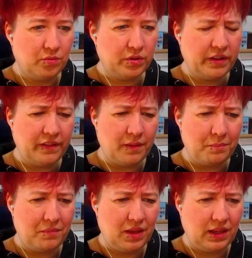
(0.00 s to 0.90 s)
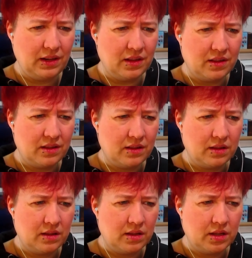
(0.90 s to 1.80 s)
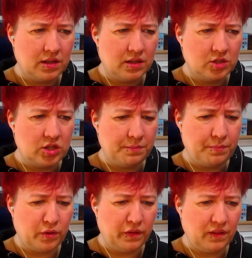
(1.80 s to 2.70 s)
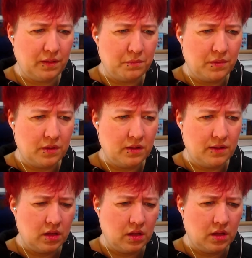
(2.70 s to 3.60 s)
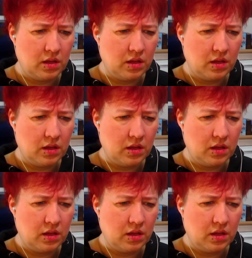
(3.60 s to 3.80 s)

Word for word: What does it mean? She poisoned him? Oh